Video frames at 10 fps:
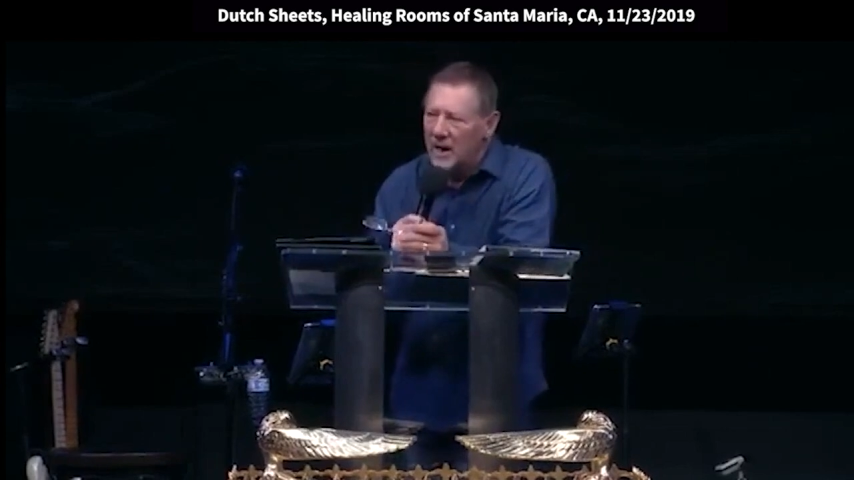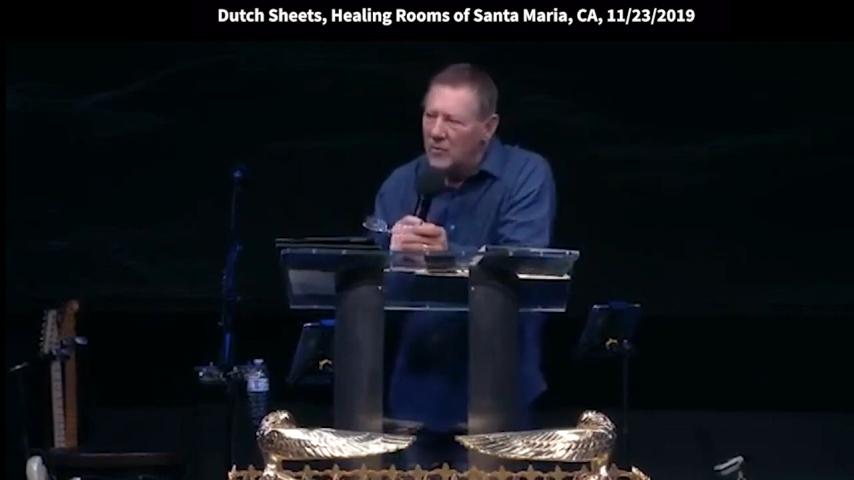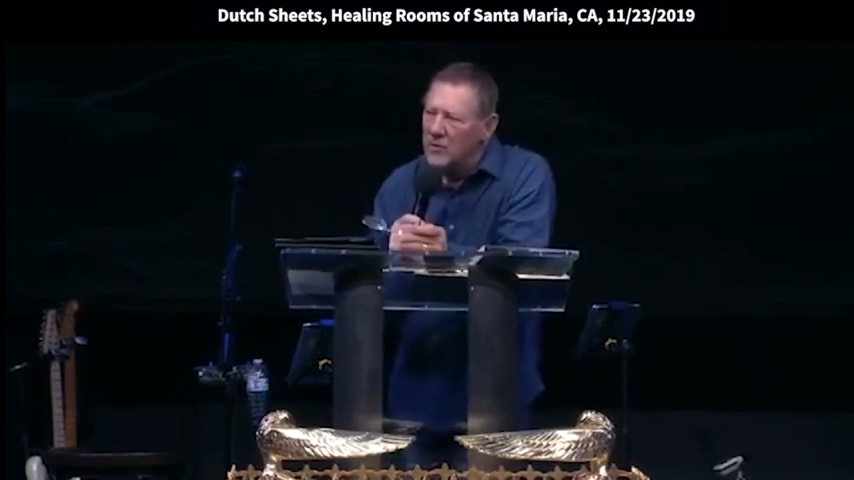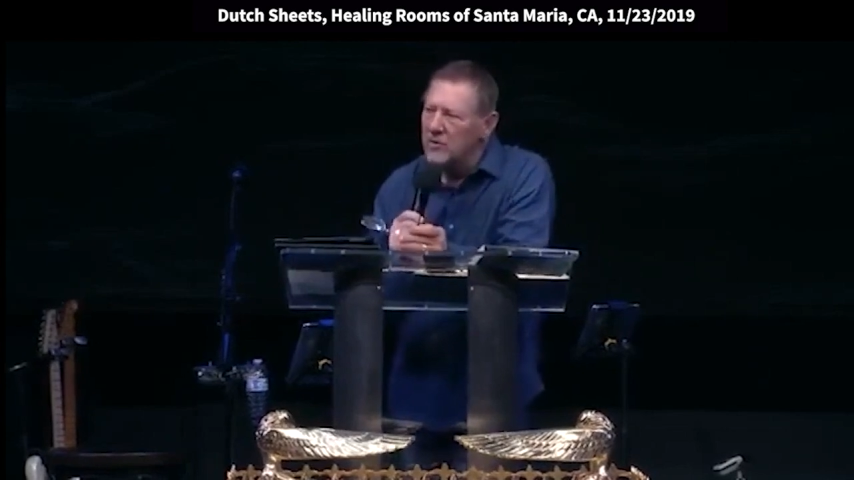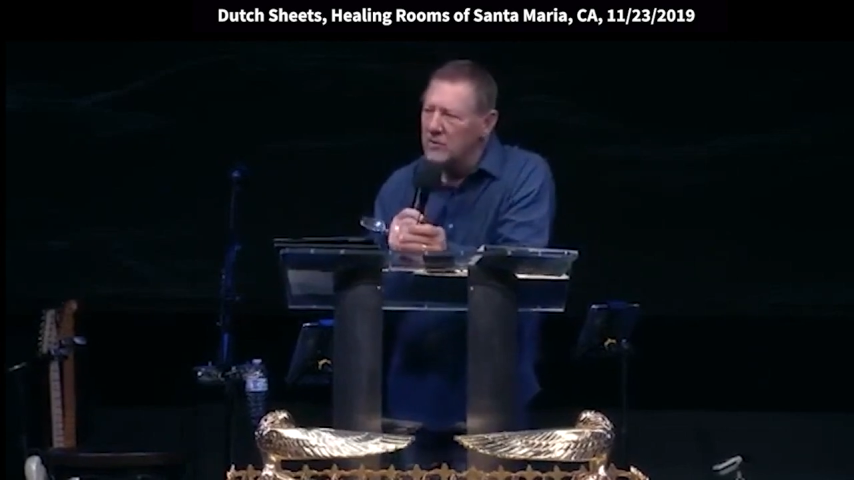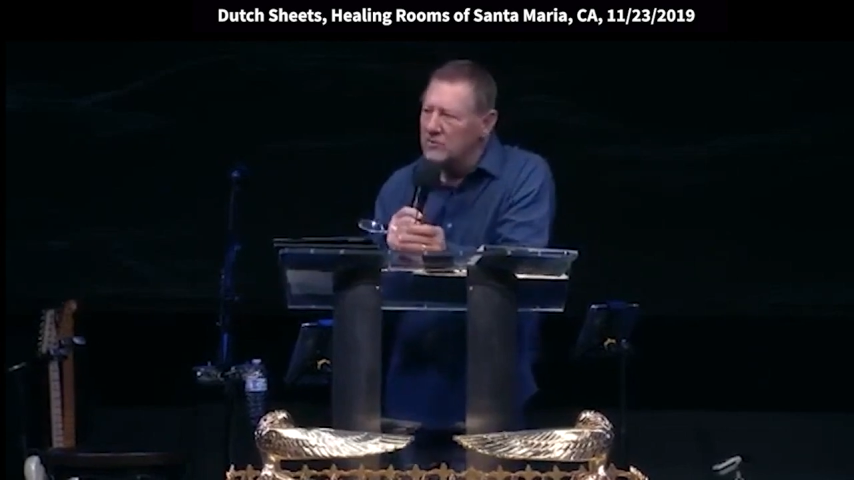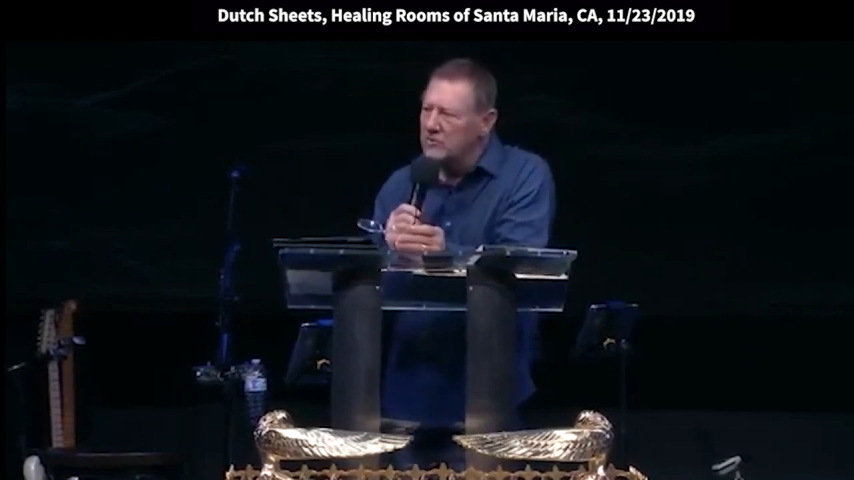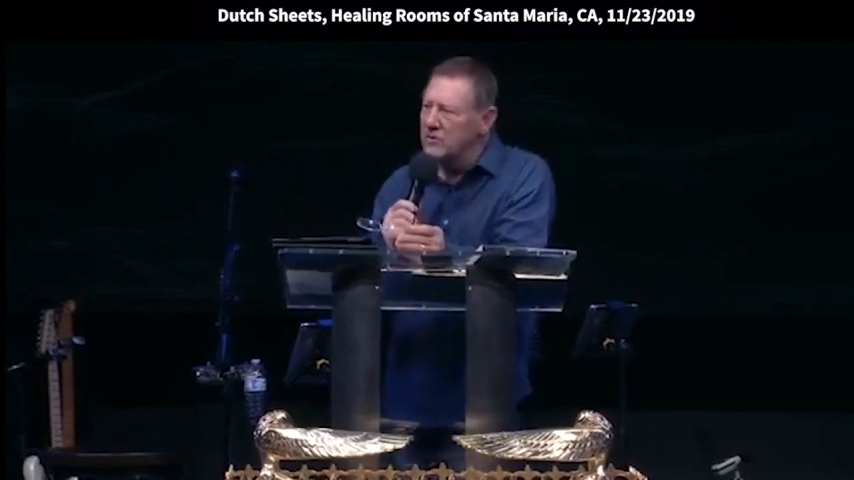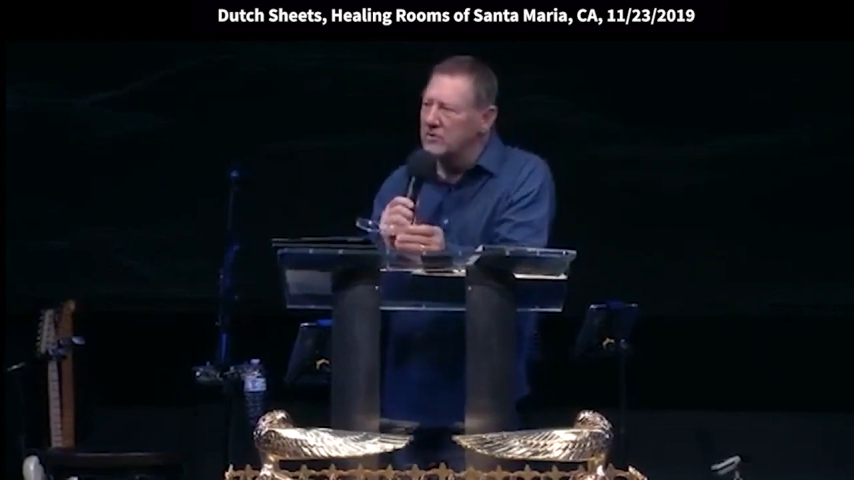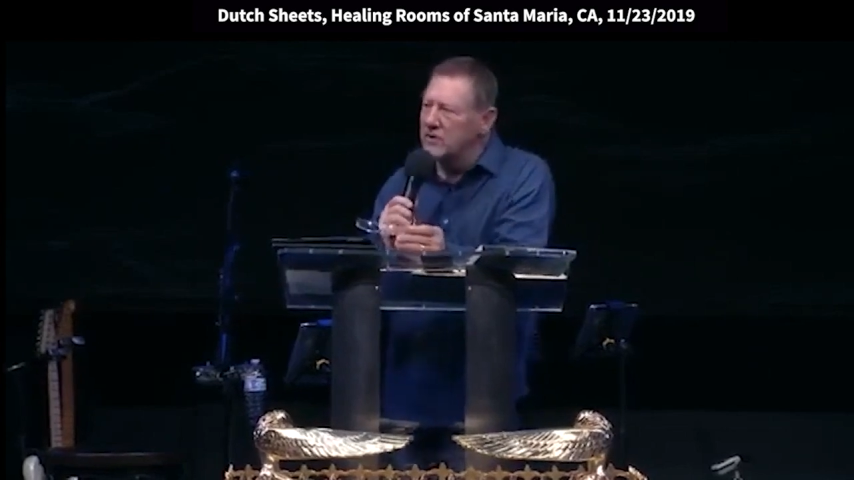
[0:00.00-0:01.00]
My
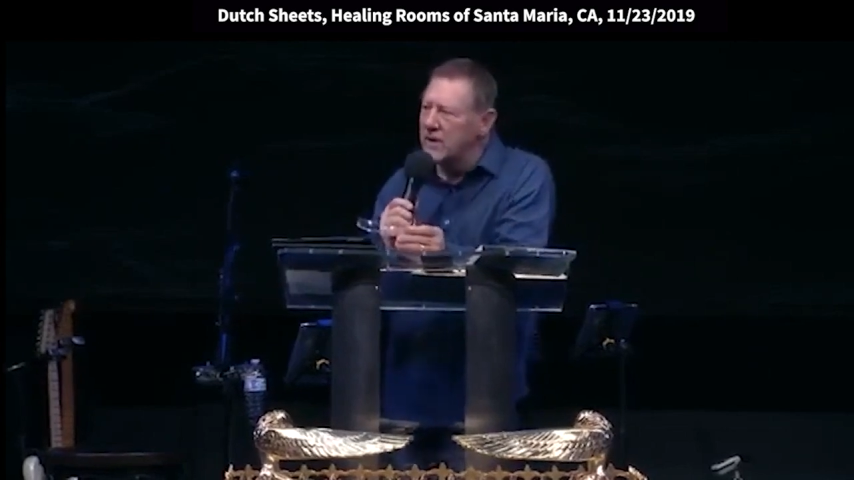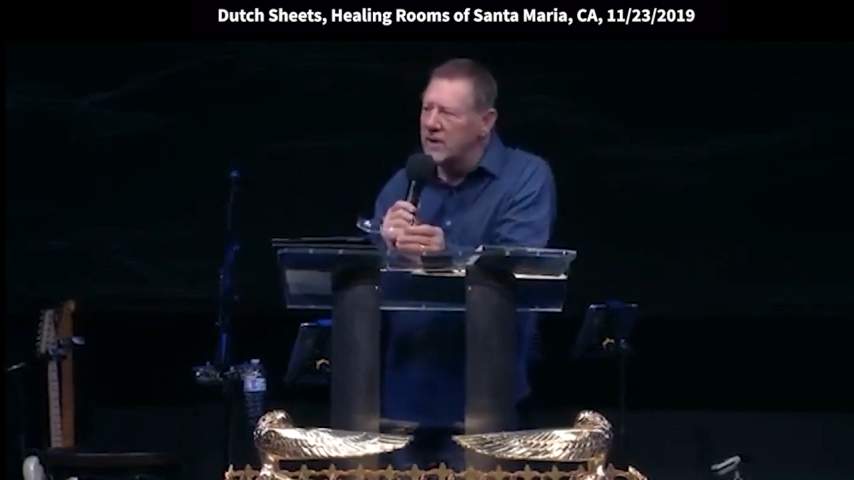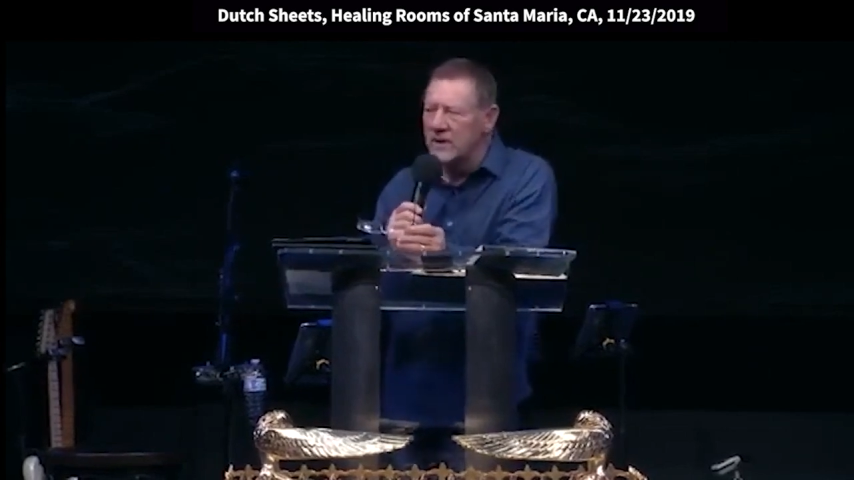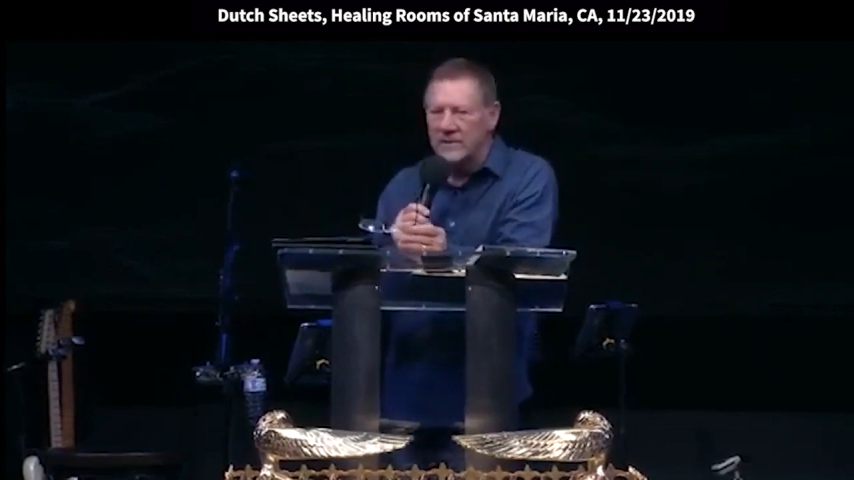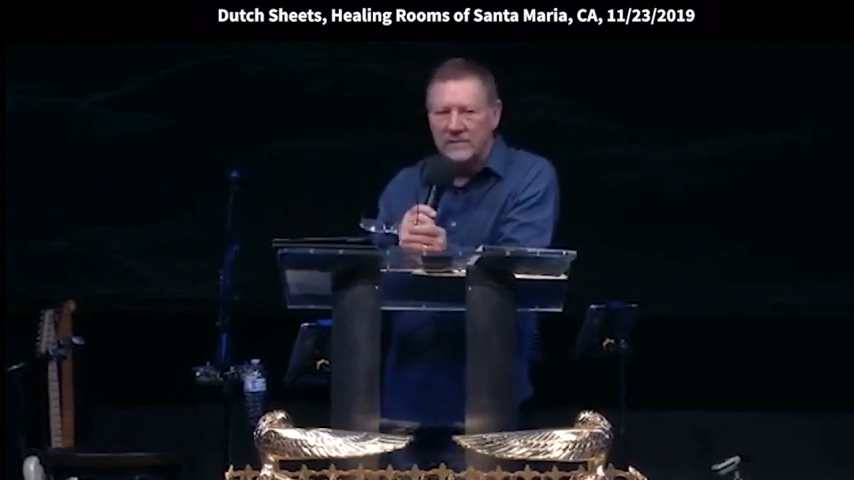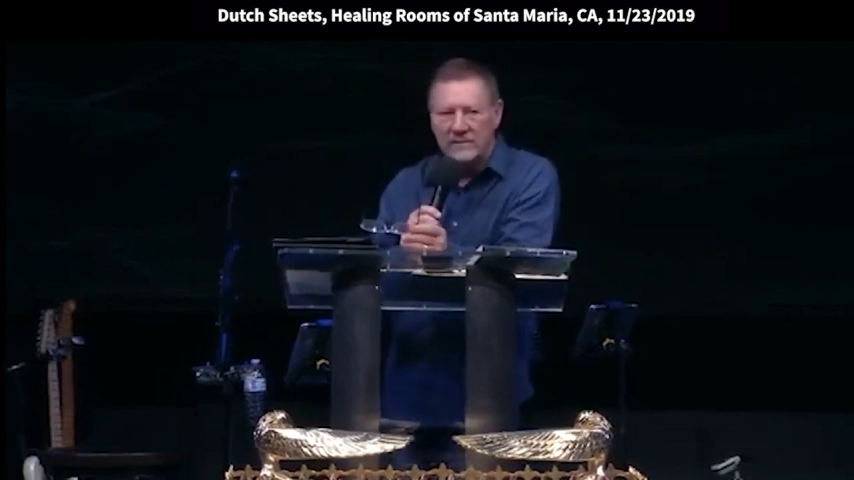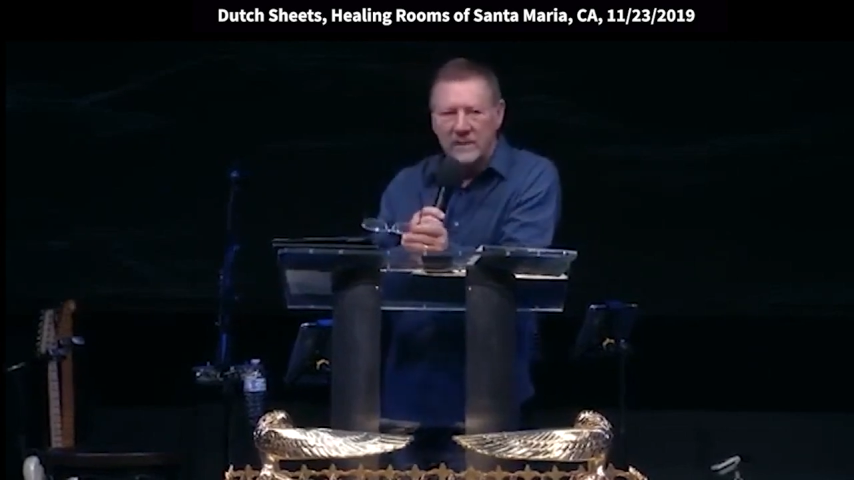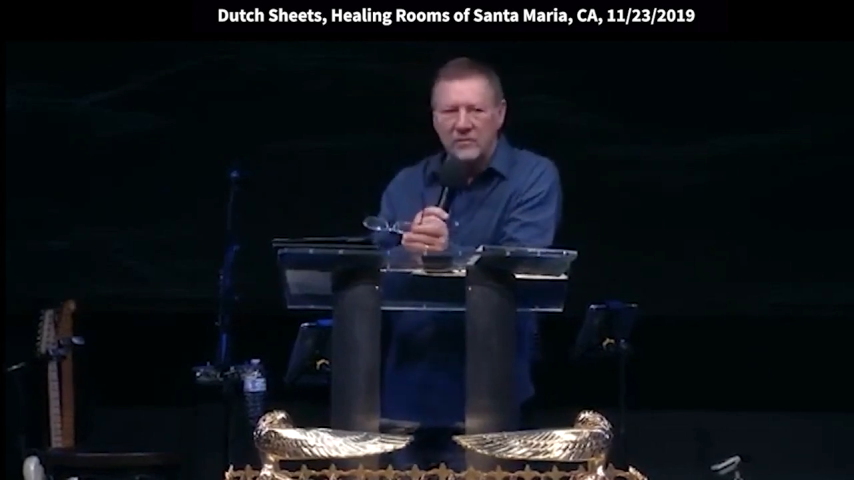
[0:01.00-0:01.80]
words will create.